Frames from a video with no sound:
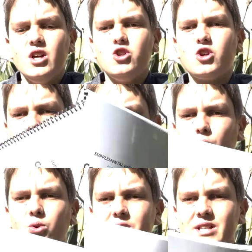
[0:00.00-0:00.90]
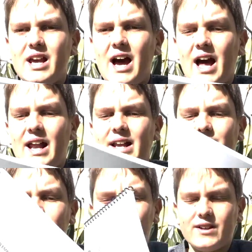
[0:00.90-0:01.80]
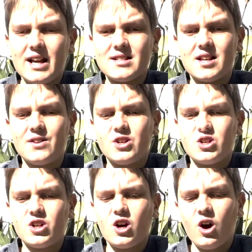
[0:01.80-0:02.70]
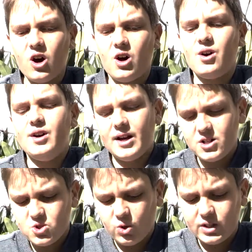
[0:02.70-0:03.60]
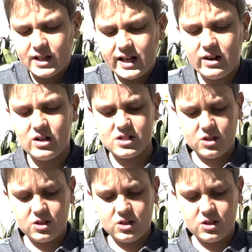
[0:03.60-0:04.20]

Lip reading: you can pull this out, and if you forget something, you can go, oh, it's all in here.